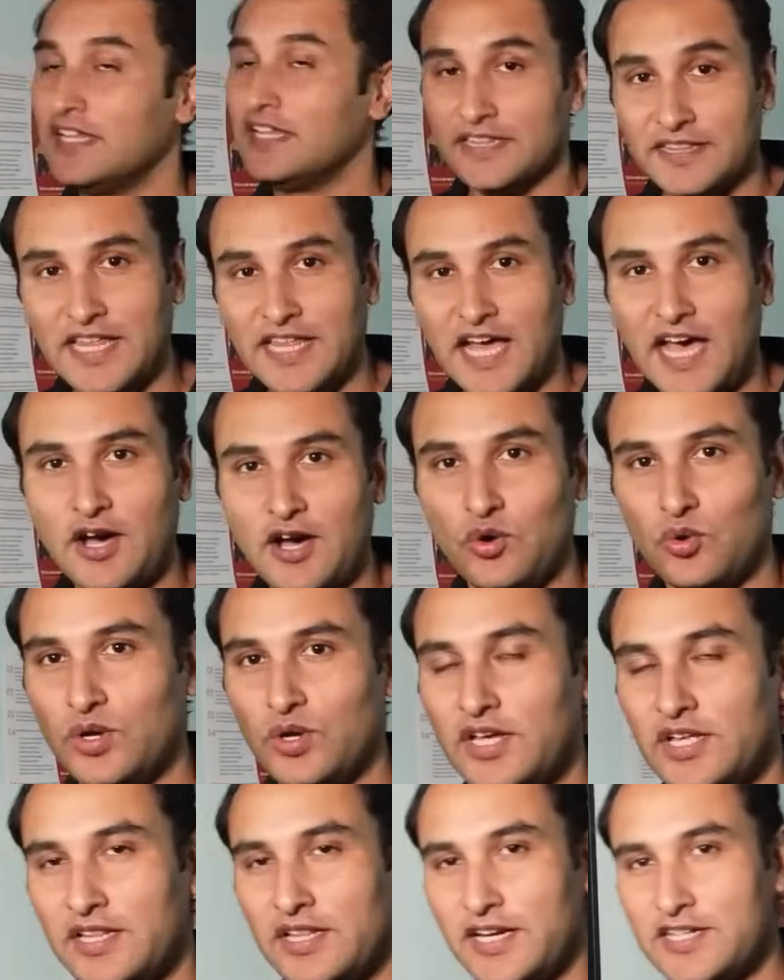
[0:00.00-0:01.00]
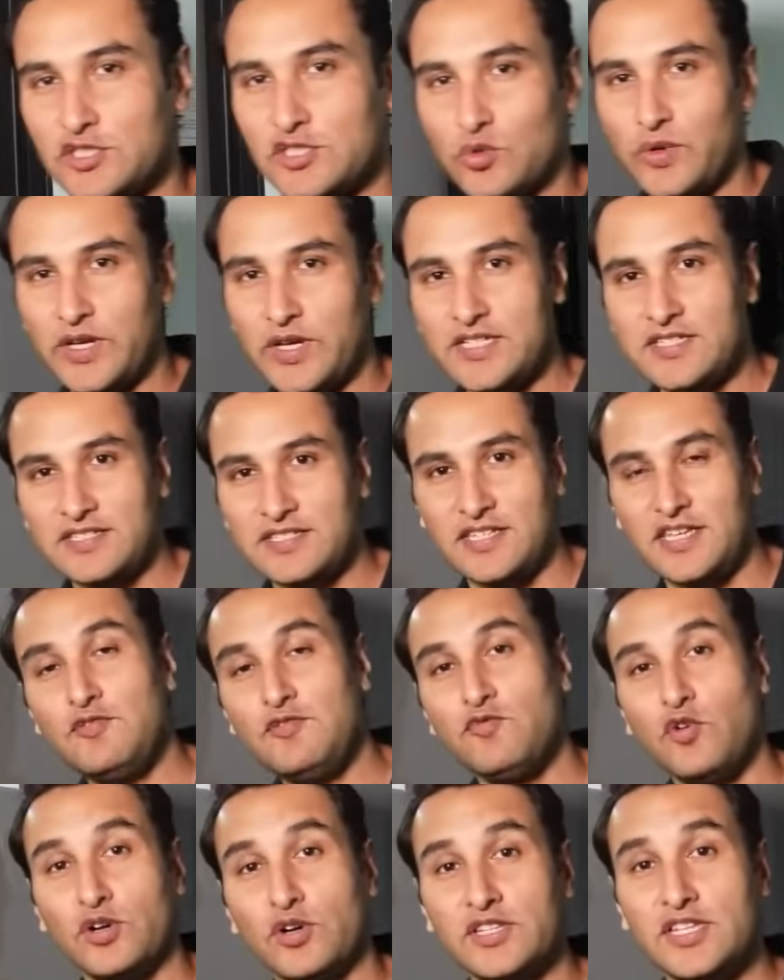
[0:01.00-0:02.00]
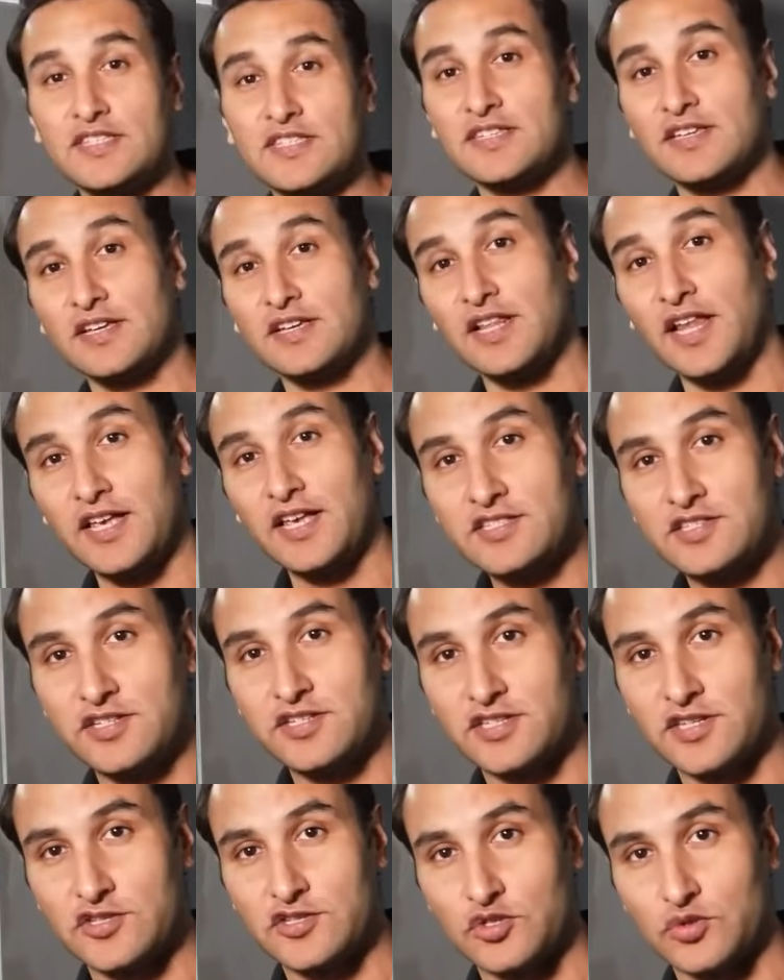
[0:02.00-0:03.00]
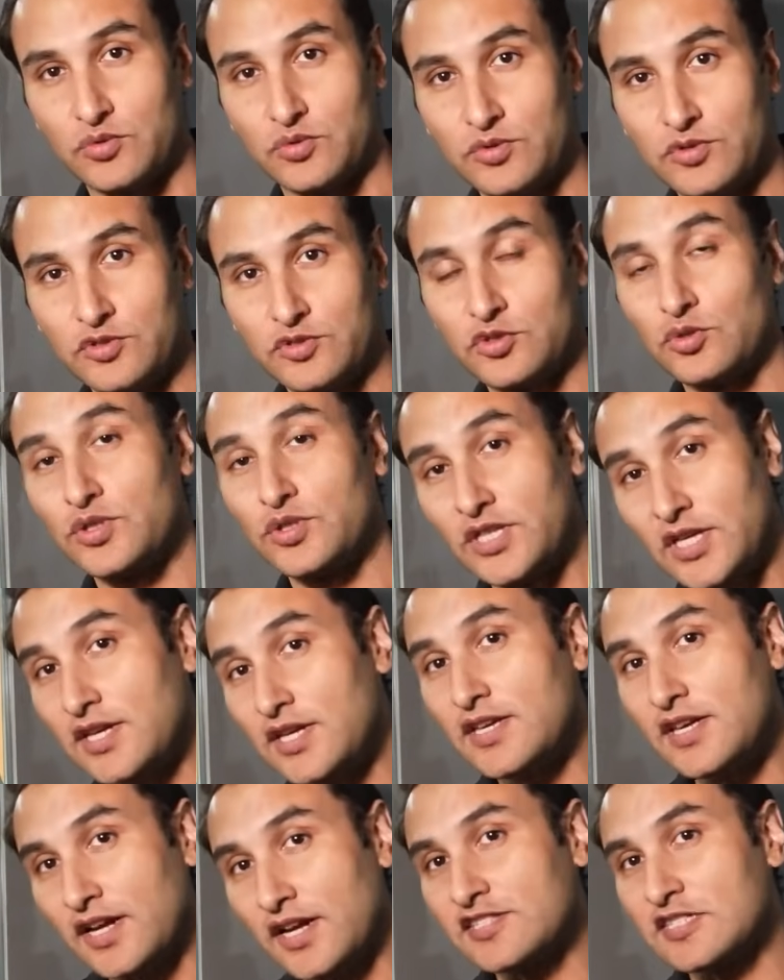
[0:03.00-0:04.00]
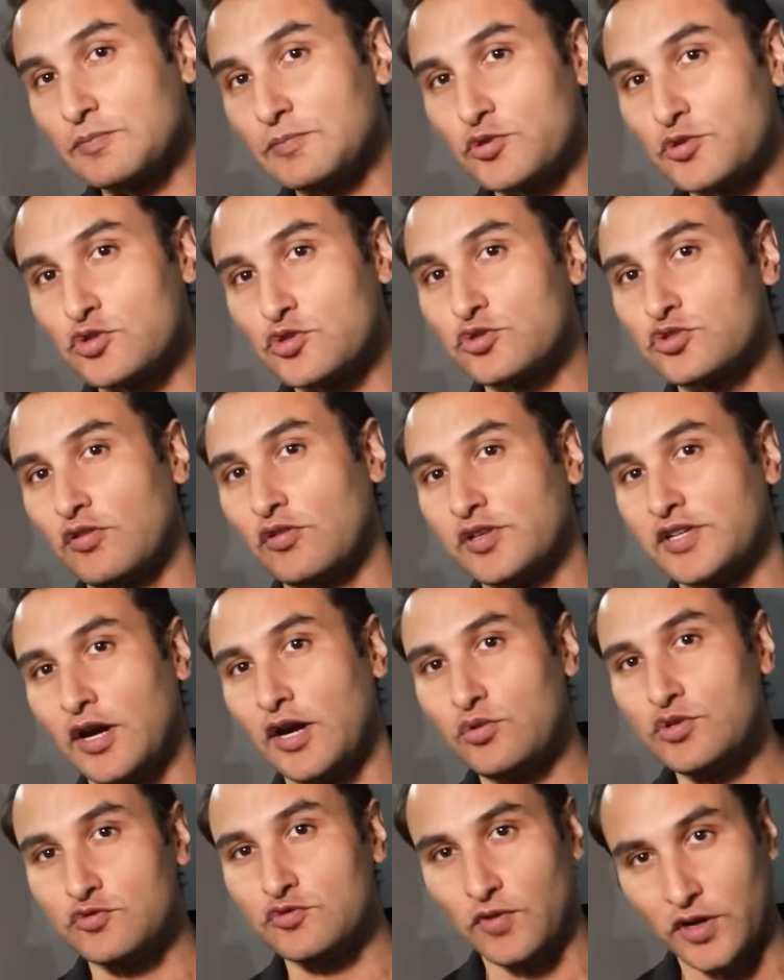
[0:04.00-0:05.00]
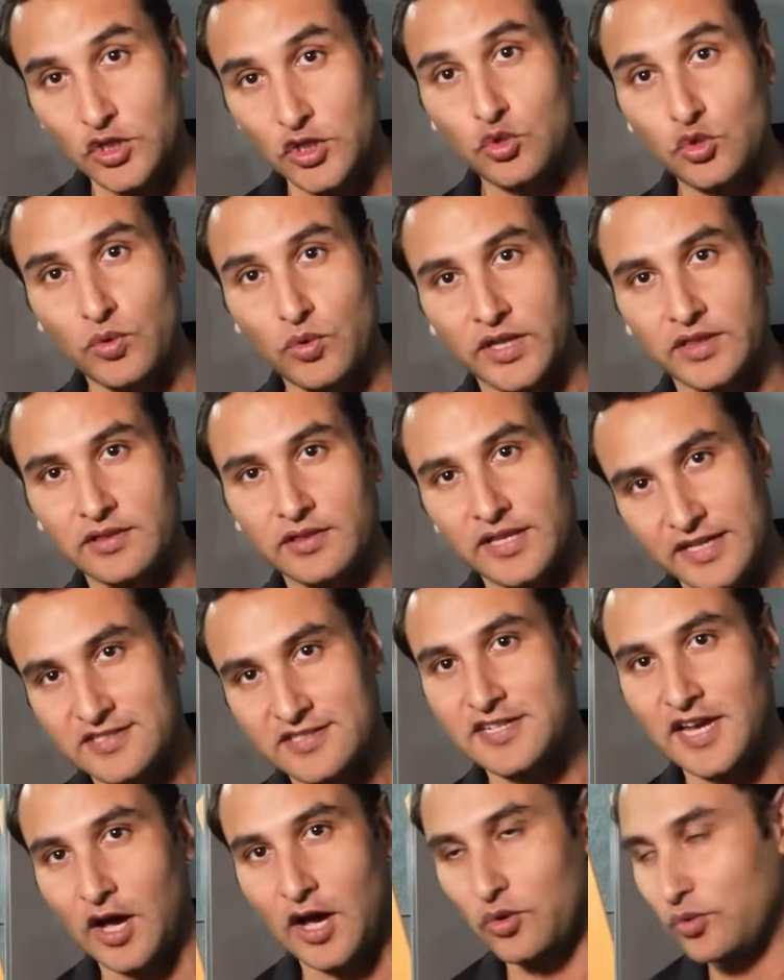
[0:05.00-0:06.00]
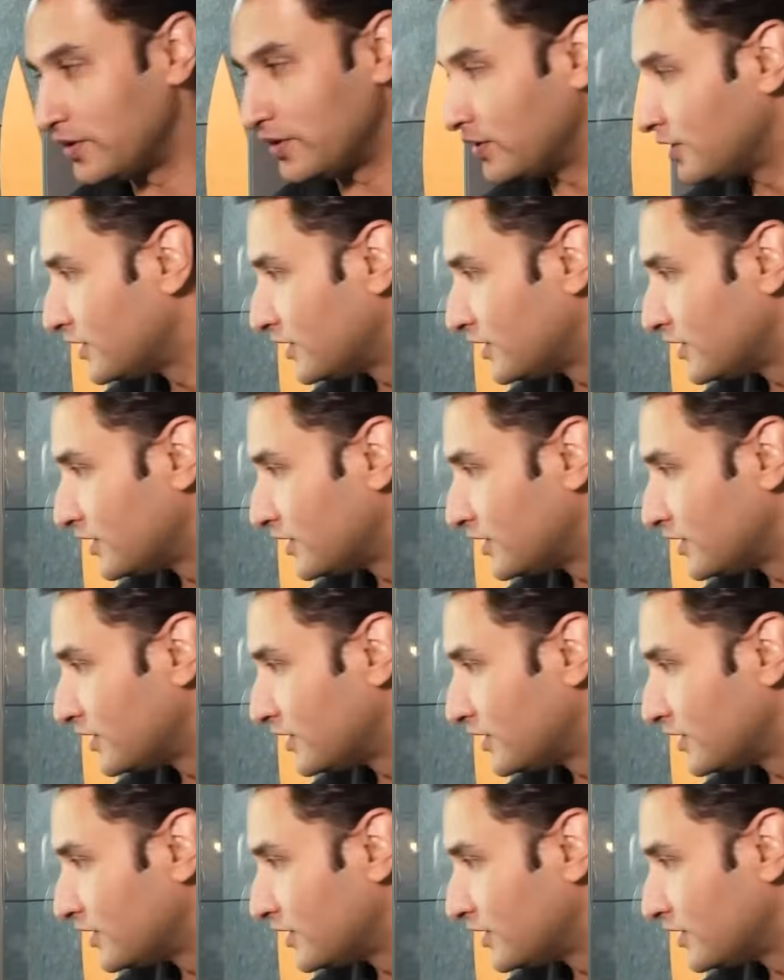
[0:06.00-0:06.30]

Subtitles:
Now, let's go and see what these class teachers do. So they are supposed to solve the doubts one to one. Let's see how.